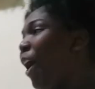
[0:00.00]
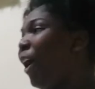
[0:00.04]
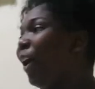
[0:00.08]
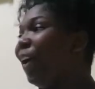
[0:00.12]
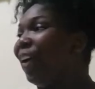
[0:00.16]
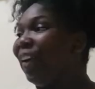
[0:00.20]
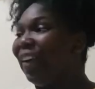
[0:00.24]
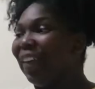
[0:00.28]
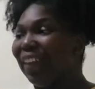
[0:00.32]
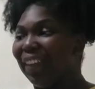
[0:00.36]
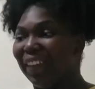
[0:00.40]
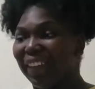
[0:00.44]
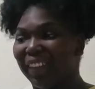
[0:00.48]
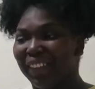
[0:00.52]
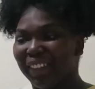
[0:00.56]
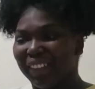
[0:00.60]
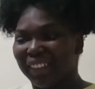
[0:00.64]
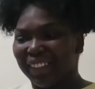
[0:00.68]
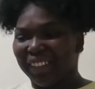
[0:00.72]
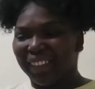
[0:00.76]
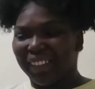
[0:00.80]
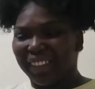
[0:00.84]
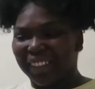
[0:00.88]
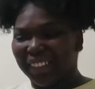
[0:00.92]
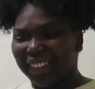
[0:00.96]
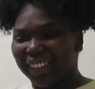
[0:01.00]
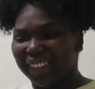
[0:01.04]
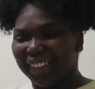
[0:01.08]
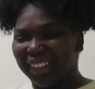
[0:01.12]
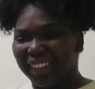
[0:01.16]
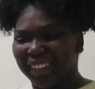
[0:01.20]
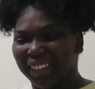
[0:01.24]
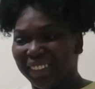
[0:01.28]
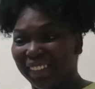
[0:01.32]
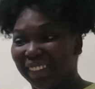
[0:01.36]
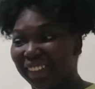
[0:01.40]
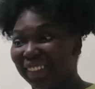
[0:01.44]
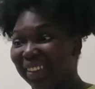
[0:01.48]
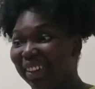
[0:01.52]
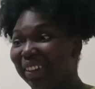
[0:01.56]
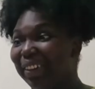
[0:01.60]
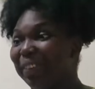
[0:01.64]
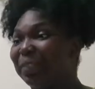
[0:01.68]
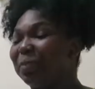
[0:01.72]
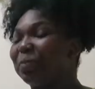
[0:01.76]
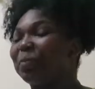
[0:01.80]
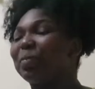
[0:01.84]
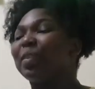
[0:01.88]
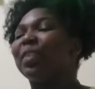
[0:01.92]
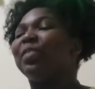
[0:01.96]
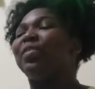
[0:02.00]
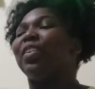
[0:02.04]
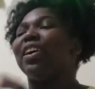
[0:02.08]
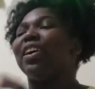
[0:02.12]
Ooh! Those are nice. Those